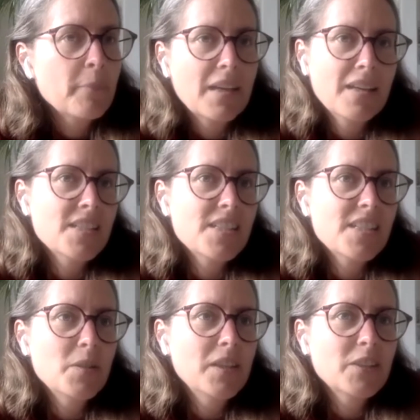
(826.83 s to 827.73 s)
And
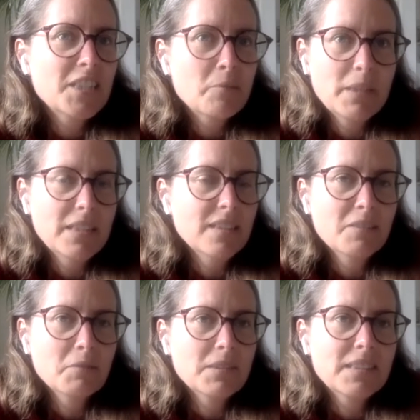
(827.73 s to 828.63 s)
she looked at me
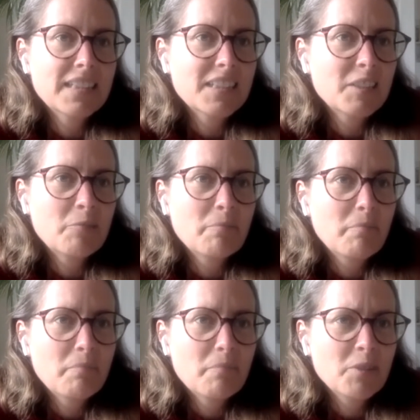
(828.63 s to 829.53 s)
and was like,
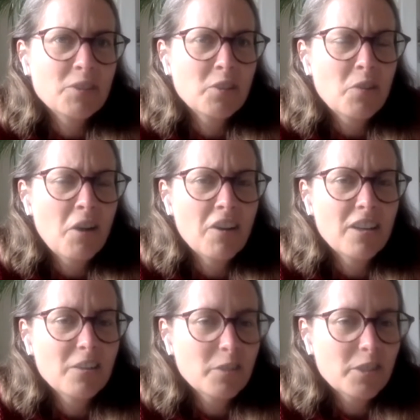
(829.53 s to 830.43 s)
you're so
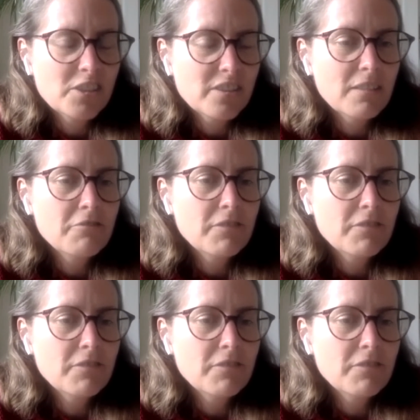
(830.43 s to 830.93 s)
hard on yourself.